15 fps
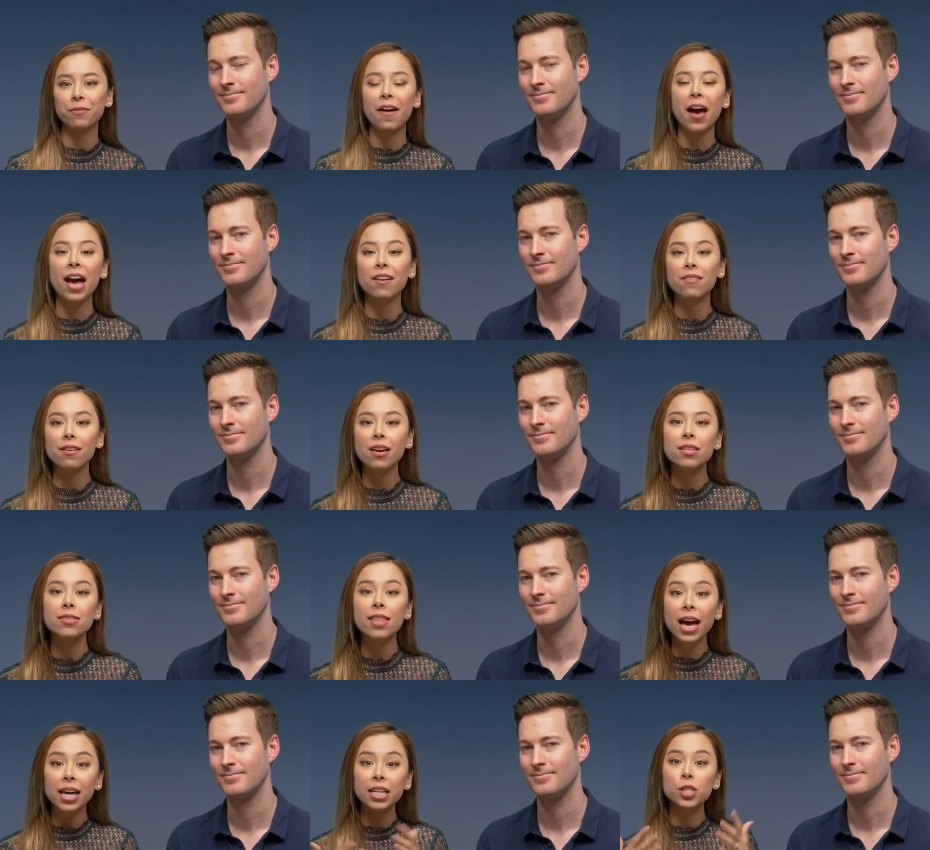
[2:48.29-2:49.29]
Speaker 1: 5, and
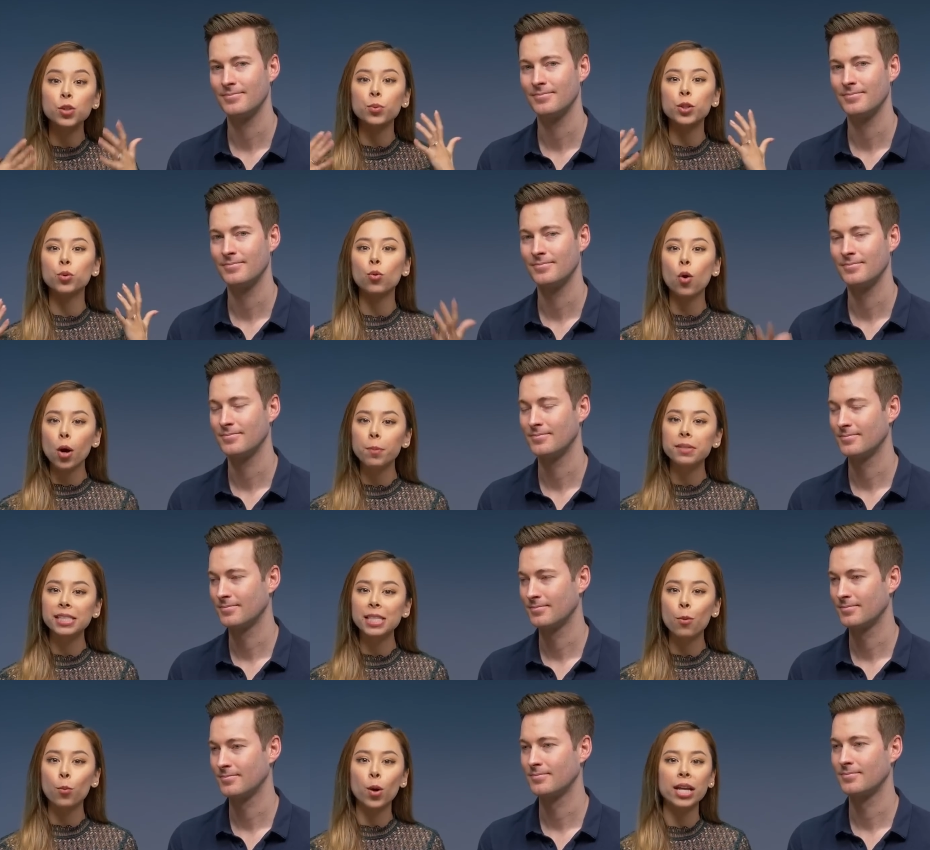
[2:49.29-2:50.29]
that is when you go up to
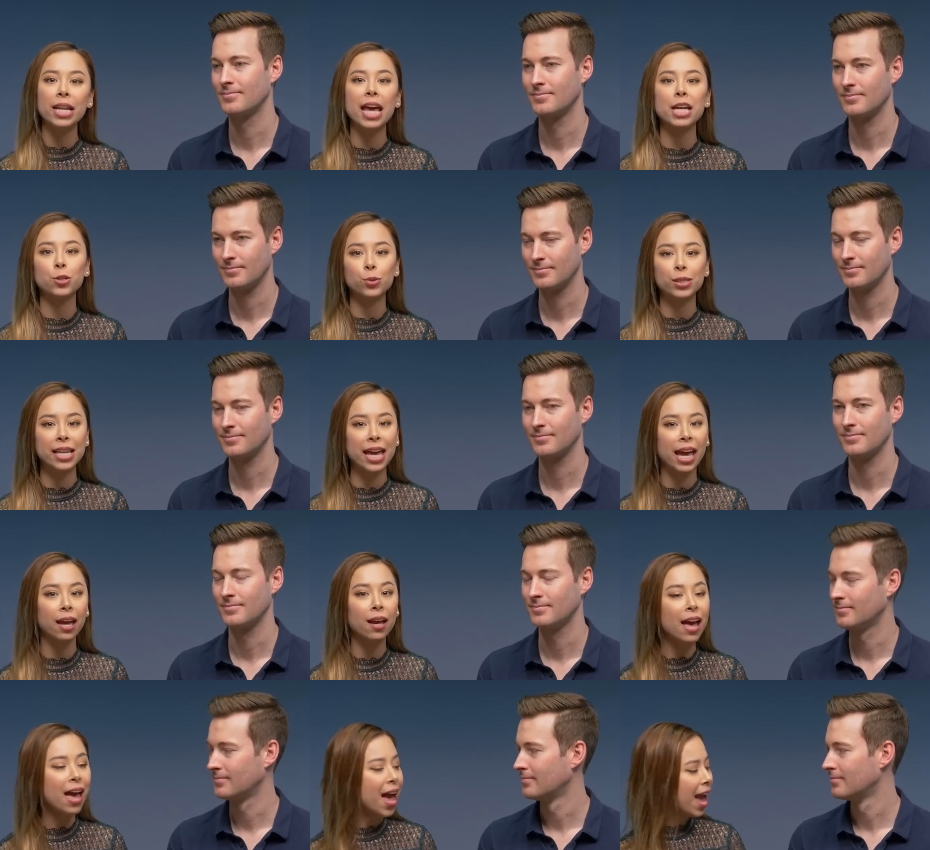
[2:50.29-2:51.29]
someone and you
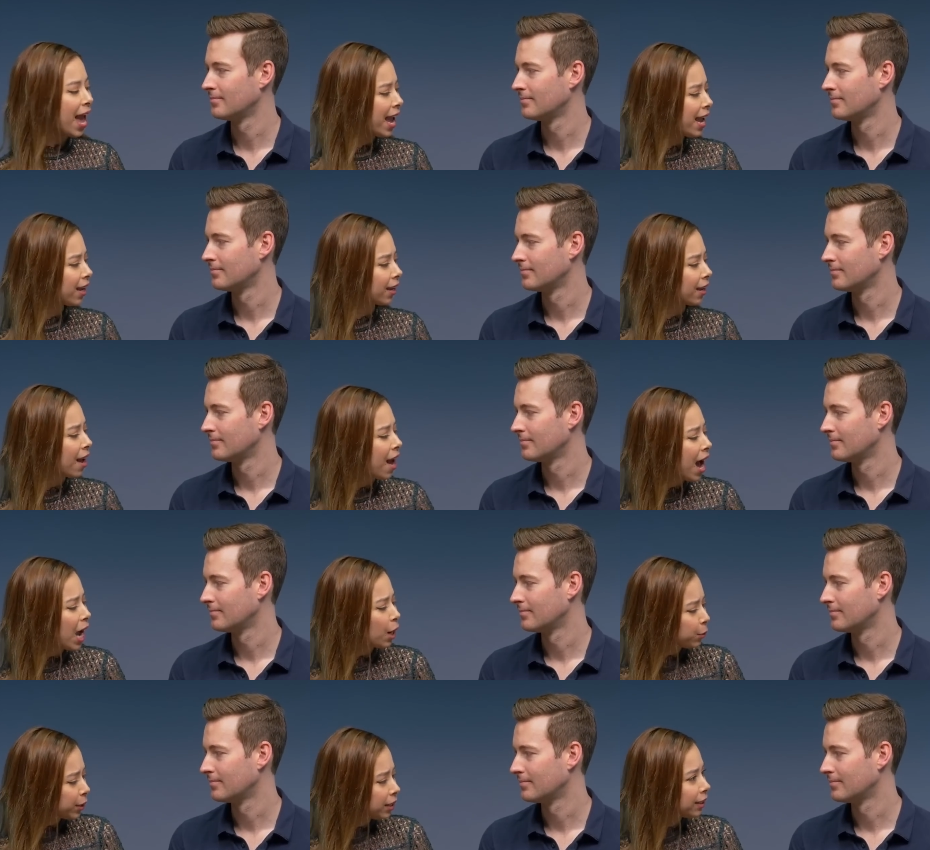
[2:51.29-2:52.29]
say, hey,
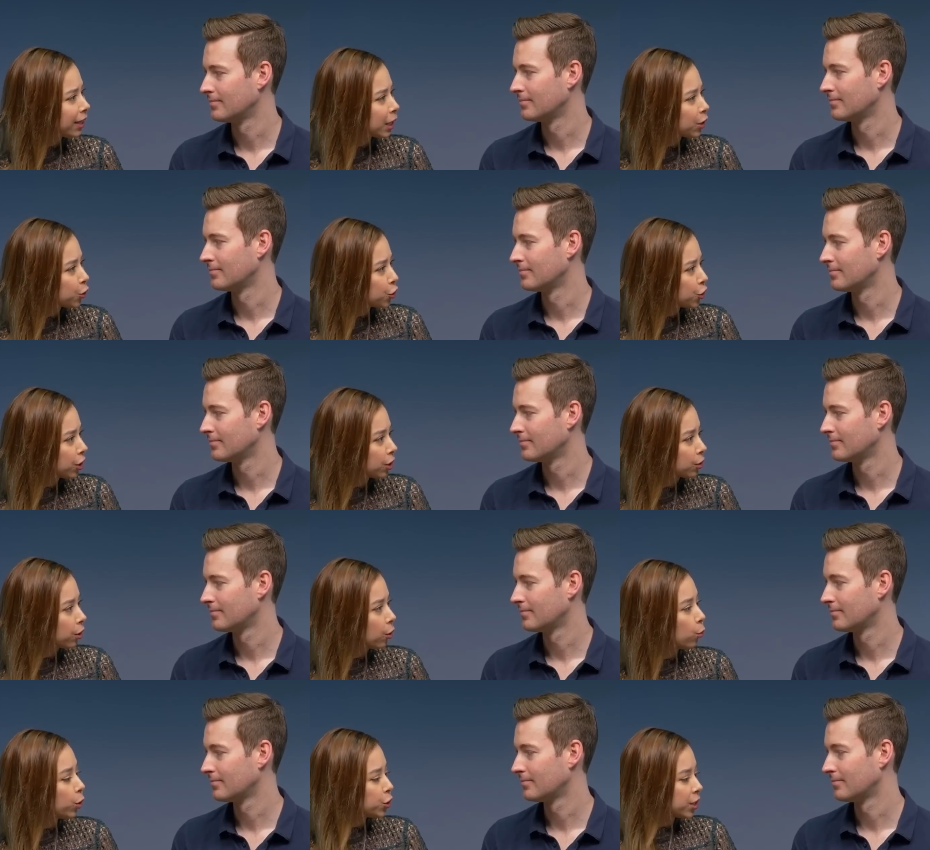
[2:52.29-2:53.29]
I really like your shirt.
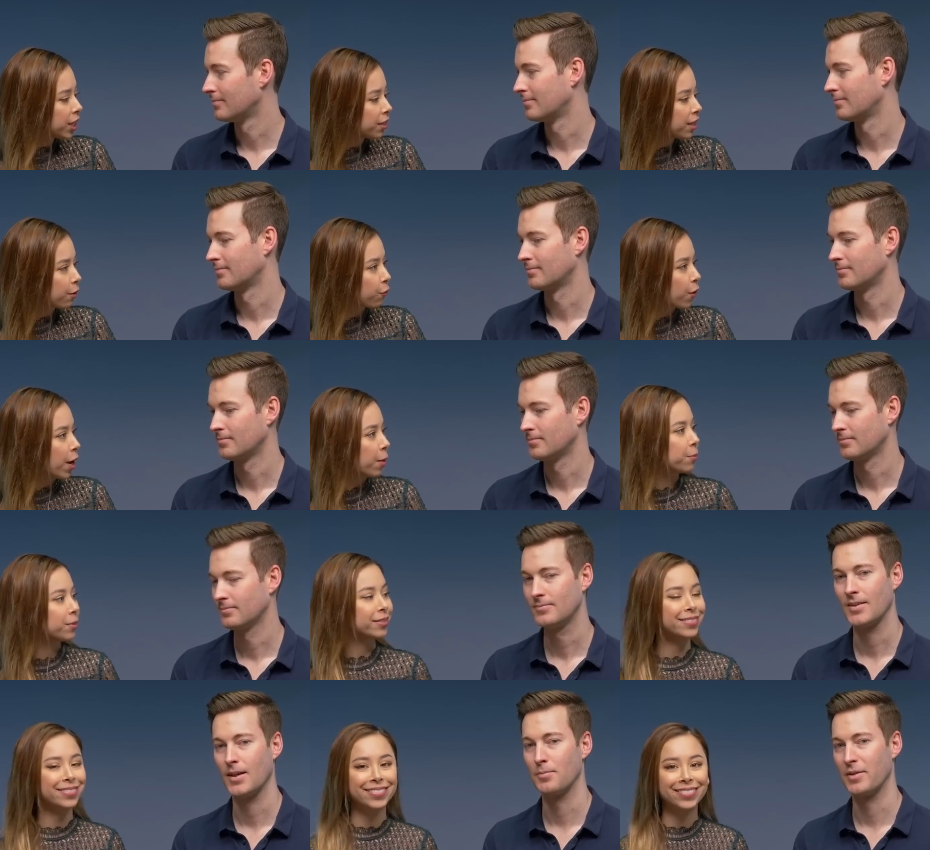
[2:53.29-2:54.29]
Where'd you get that from?
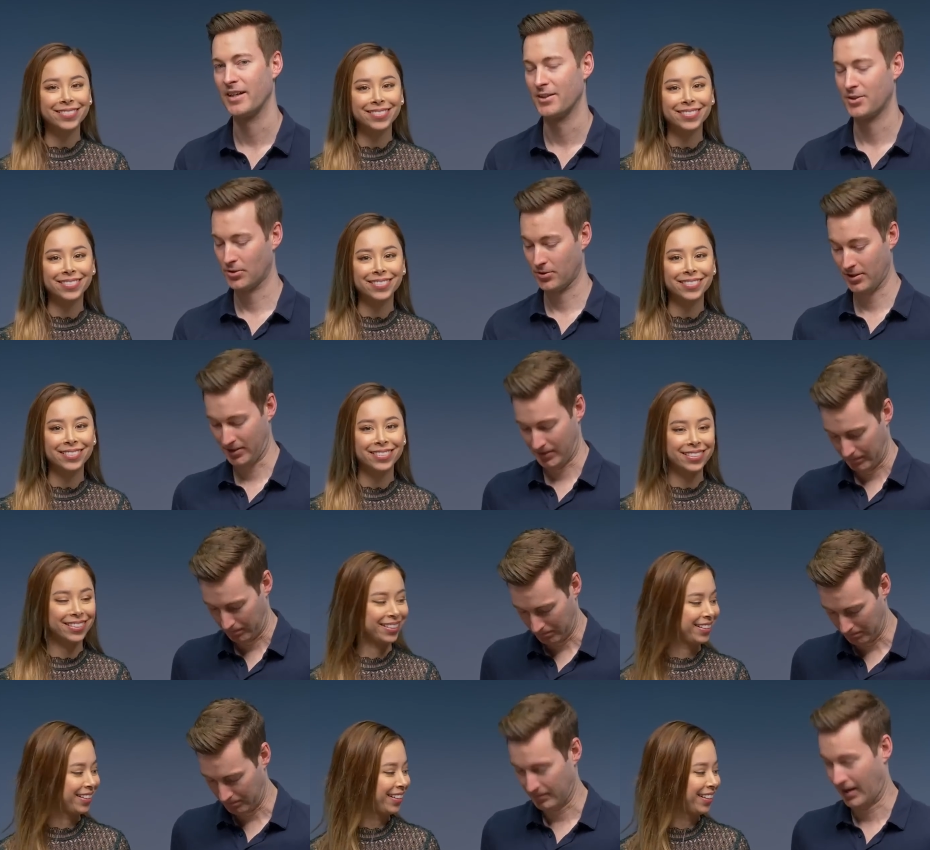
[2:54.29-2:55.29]
Speaker 2: And my answer is,
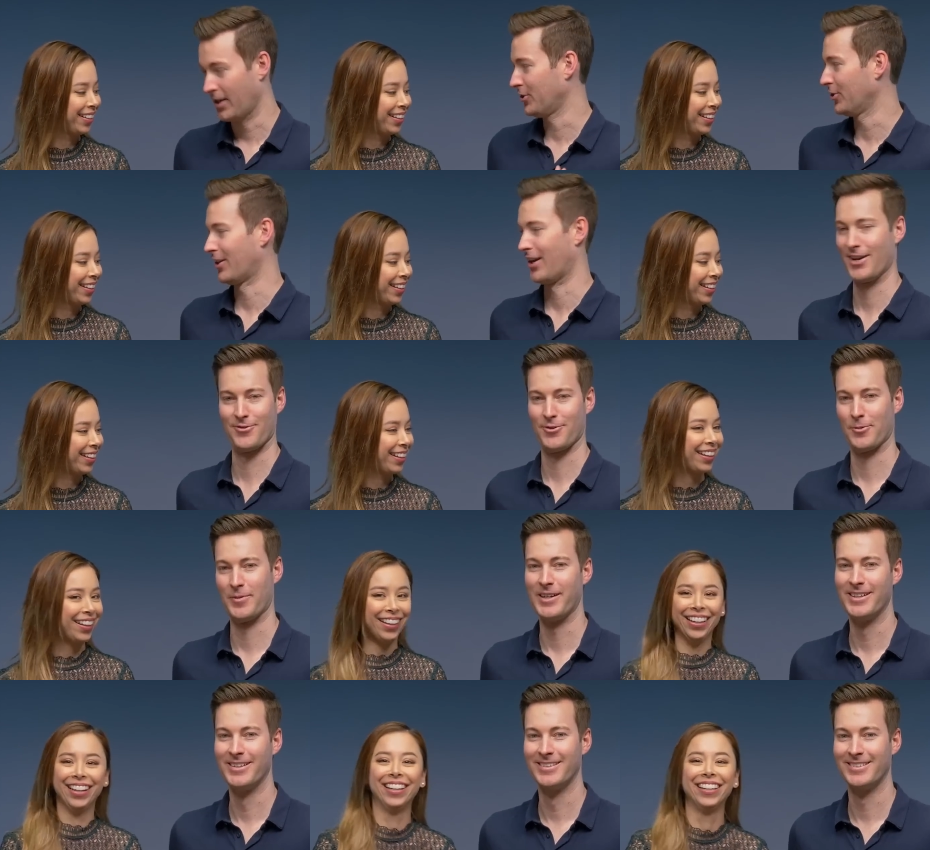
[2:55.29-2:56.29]
Ashley got it for me.